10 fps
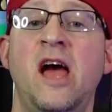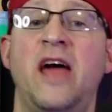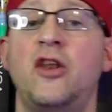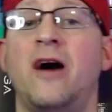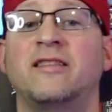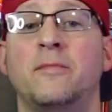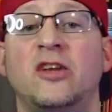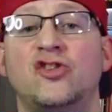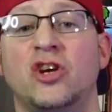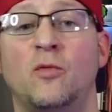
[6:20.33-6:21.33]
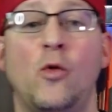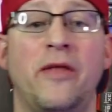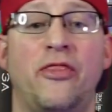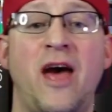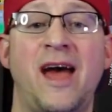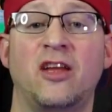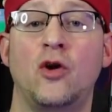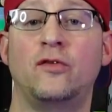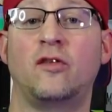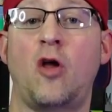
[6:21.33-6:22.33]
And not to mention, with that
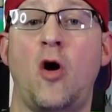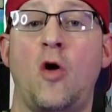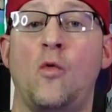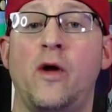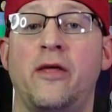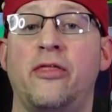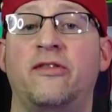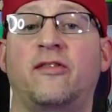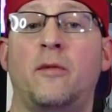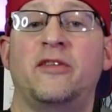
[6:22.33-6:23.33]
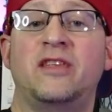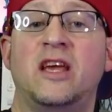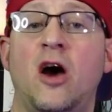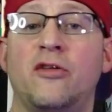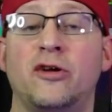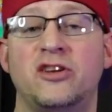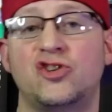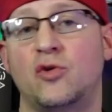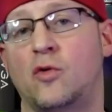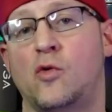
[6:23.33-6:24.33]
goes along with some of the other
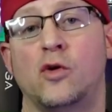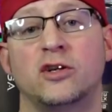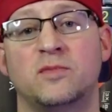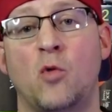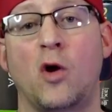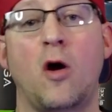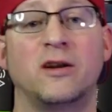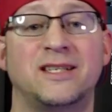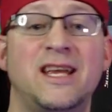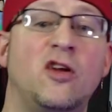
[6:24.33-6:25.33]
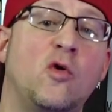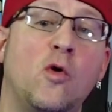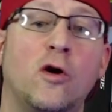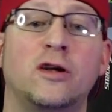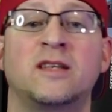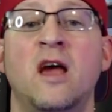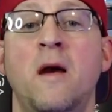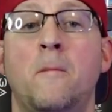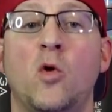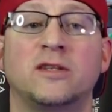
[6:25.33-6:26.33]
additional cores, more RT cores,
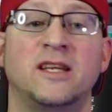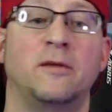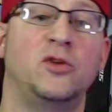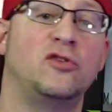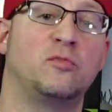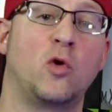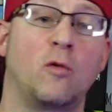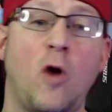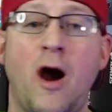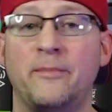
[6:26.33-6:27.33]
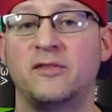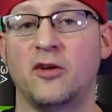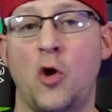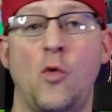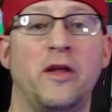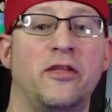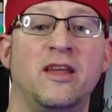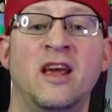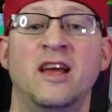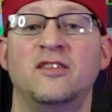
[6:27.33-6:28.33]
more TMUs, more ROPs to go with
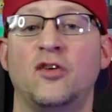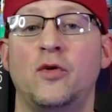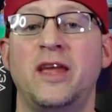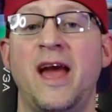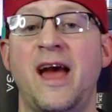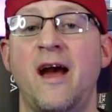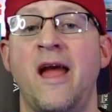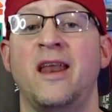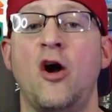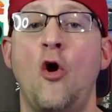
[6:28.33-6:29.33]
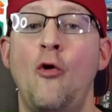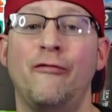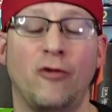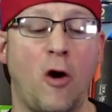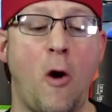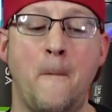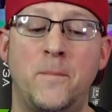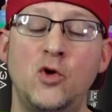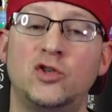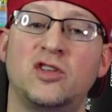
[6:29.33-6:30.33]
it. So yeah, it overall
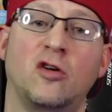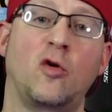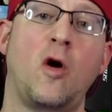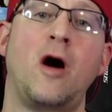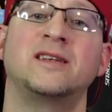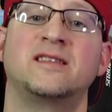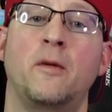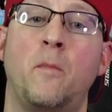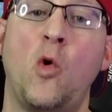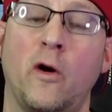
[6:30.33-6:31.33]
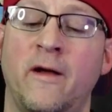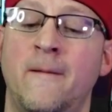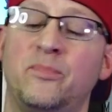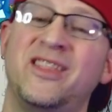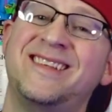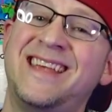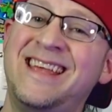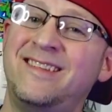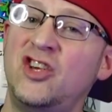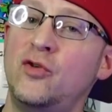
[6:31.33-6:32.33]
boosts across the board. This
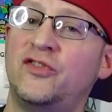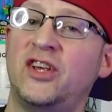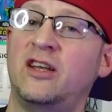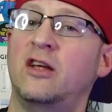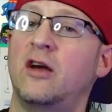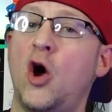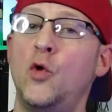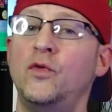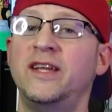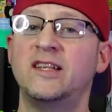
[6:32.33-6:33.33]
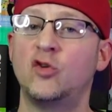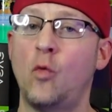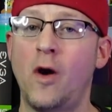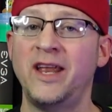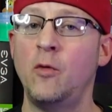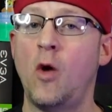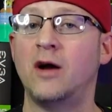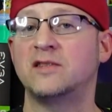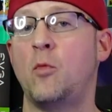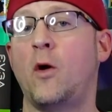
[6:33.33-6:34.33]
is using only 20
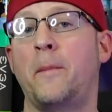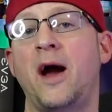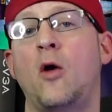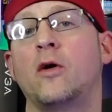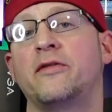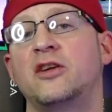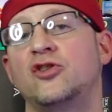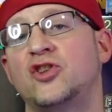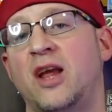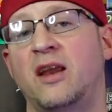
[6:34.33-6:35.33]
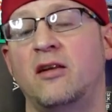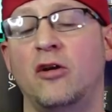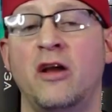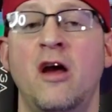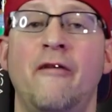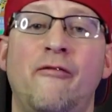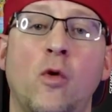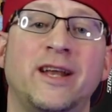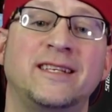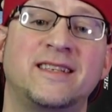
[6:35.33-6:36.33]
watts more power than your standard
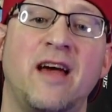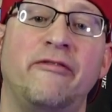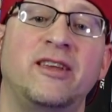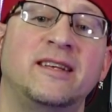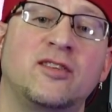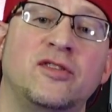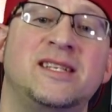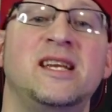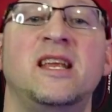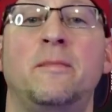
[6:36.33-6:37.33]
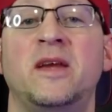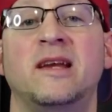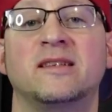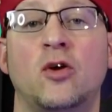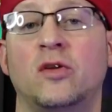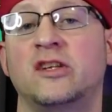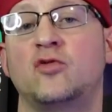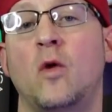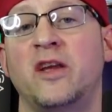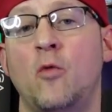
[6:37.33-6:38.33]
4070, so the TDP is only
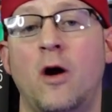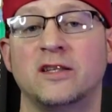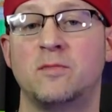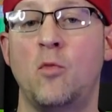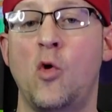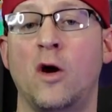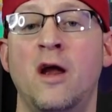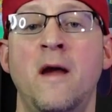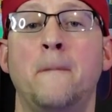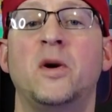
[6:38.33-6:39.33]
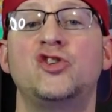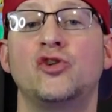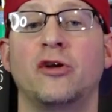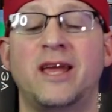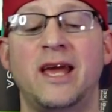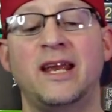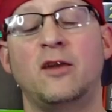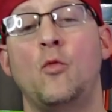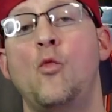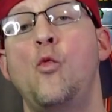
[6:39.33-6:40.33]
20 watts more, but you're
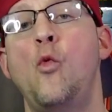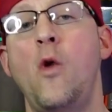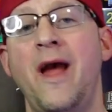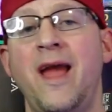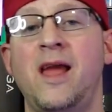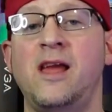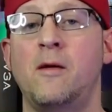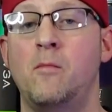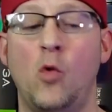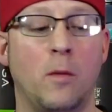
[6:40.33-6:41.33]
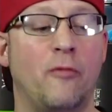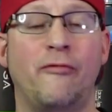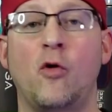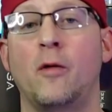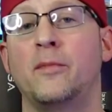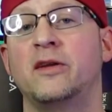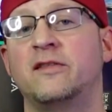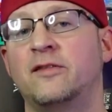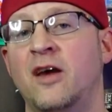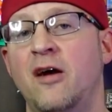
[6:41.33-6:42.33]
getting way more
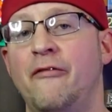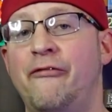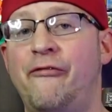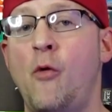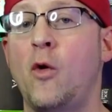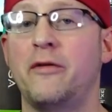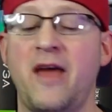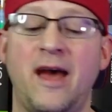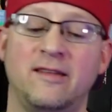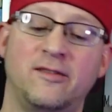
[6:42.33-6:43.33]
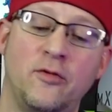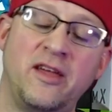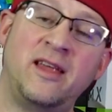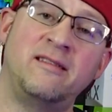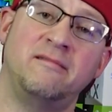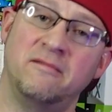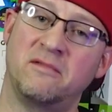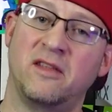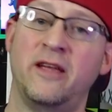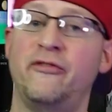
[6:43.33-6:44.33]
performance for that. So then,
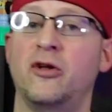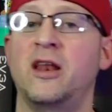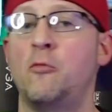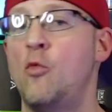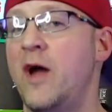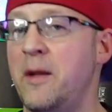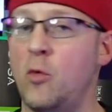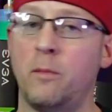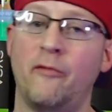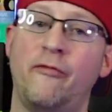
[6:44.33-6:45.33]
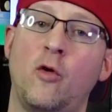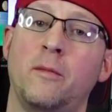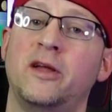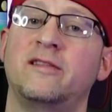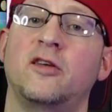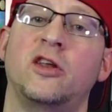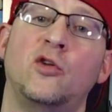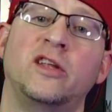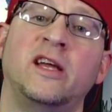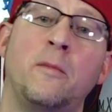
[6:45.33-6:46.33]
if you're getting way more performance at
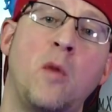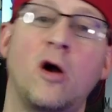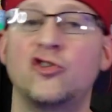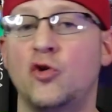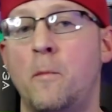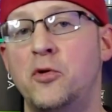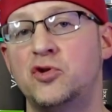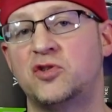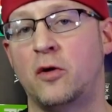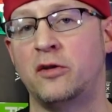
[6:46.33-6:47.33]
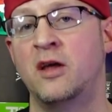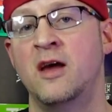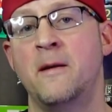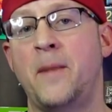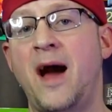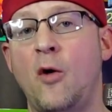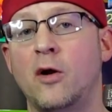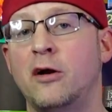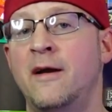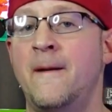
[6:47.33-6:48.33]
only a marginal boost on
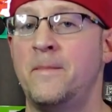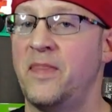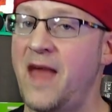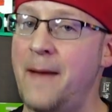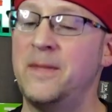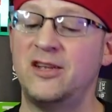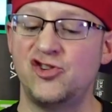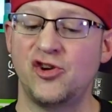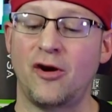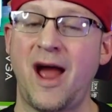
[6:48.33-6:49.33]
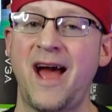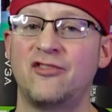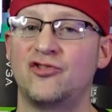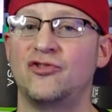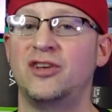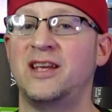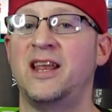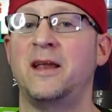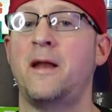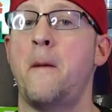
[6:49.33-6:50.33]
power, that means you're actually
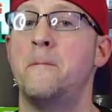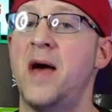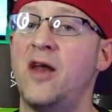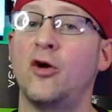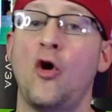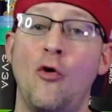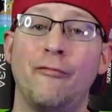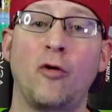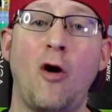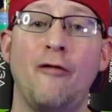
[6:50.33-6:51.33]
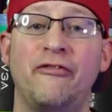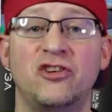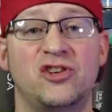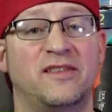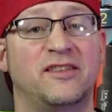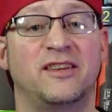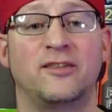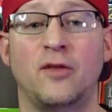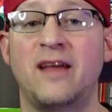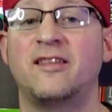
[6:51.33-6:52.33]
getting better overall efficiency.
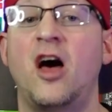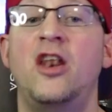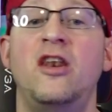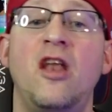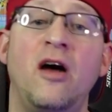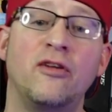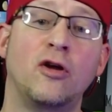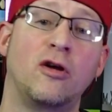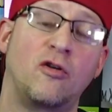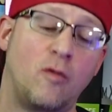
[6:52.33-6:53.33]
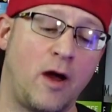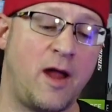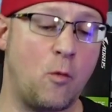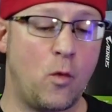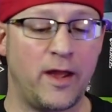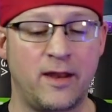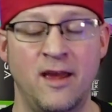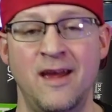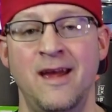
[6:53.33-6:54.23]
So that's another great win.